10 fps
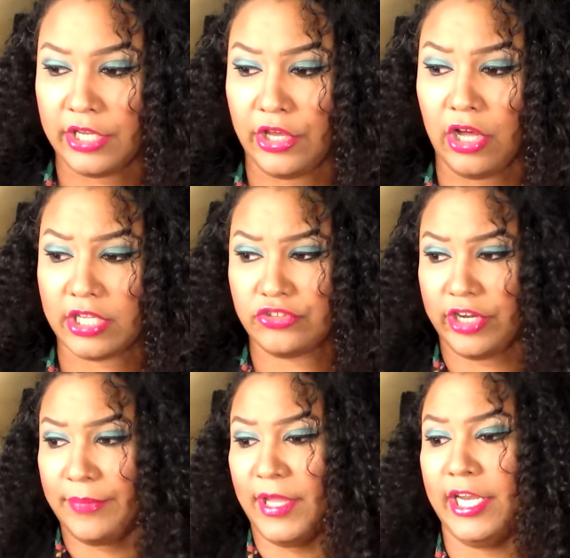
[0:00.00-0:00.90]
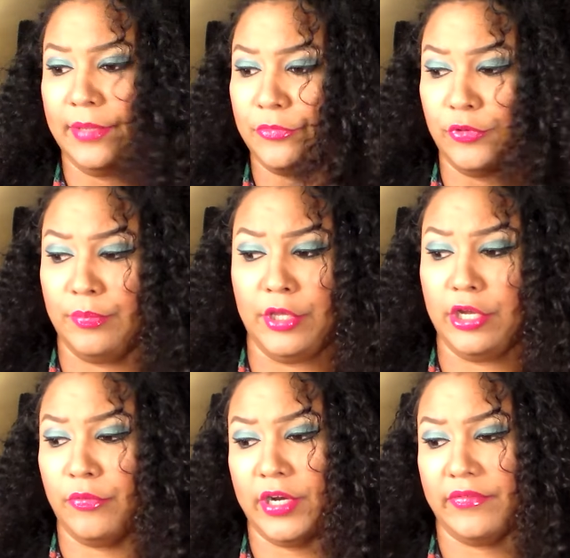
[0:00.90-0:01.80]
Now y'all can drag my name through the
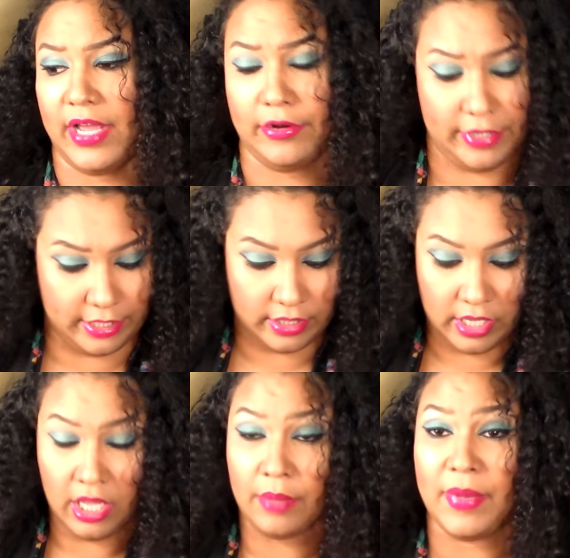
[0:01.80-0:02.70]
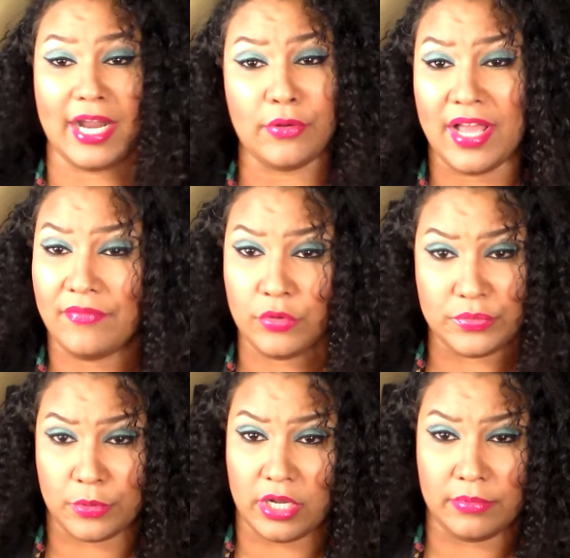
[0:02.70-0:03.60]
mud or whatever, I don't care. But I don't have
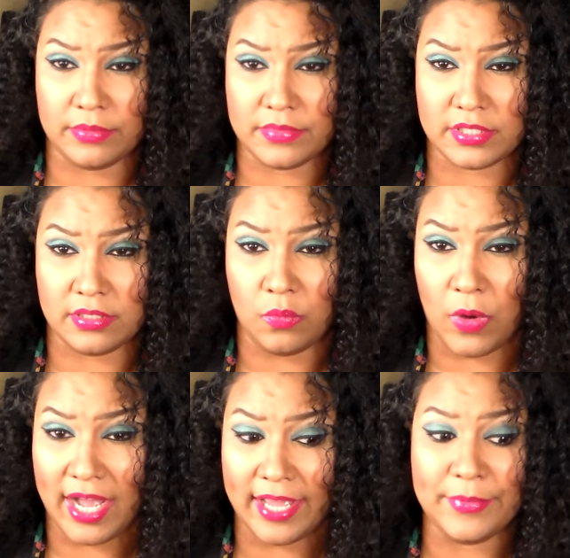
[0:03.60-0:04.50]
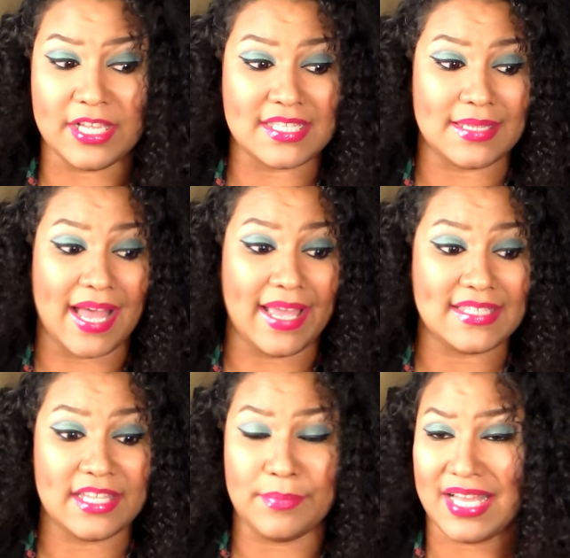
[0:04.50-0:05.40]
those problems. Why? Because
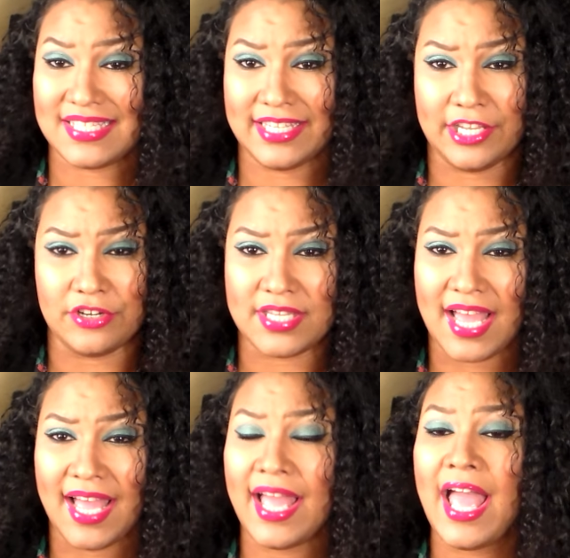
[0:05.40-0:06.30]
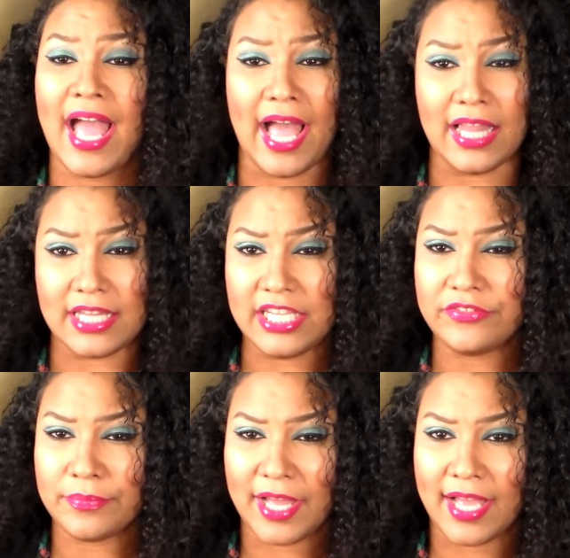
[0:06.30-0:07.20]
I set my standards high, I
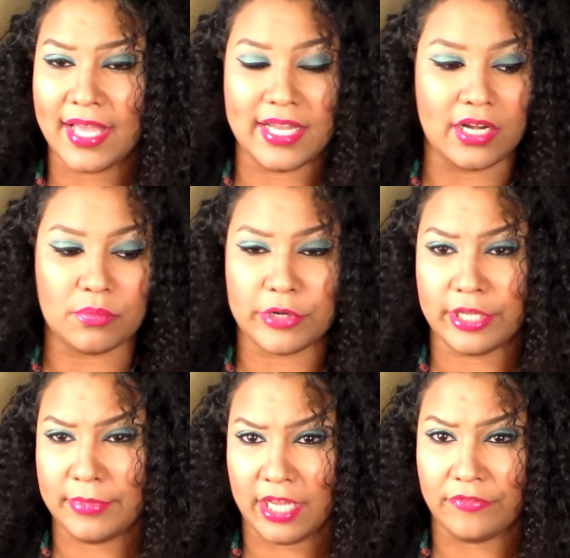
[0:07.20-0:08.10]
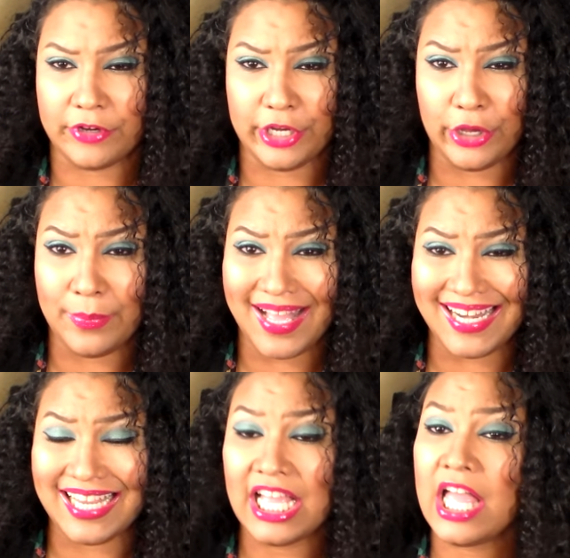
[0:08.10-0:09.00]
leave them high, and I don't bring them down for
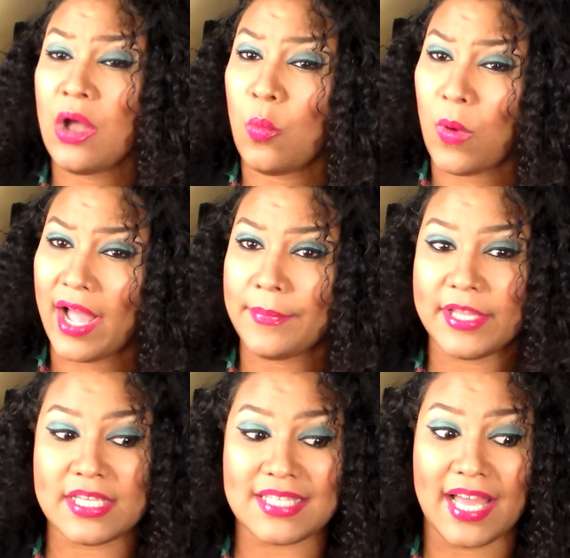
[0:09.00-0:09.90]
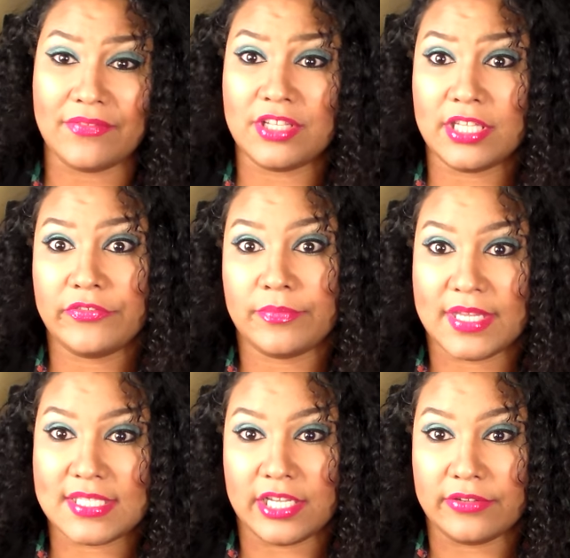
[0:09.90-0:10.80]
nobody. Why? Because I have to live with
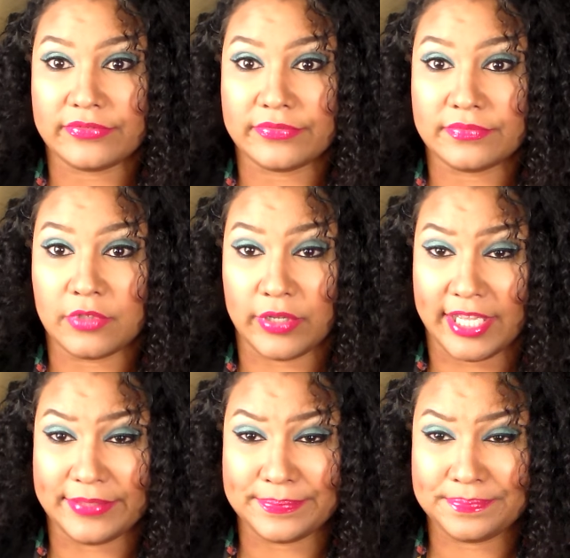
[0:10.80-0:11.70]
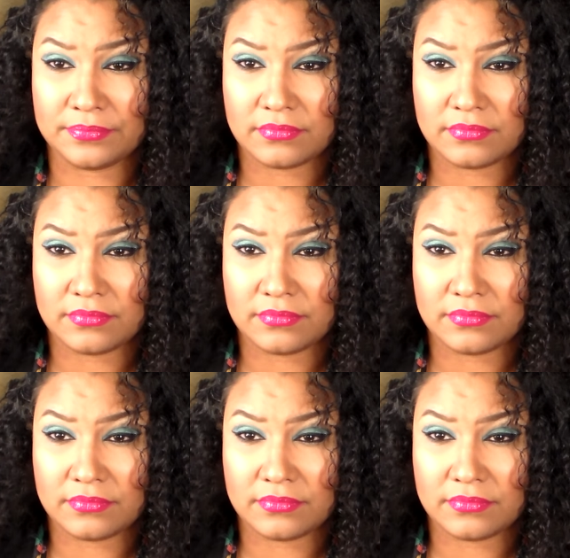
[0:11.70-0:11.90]
myself, okay?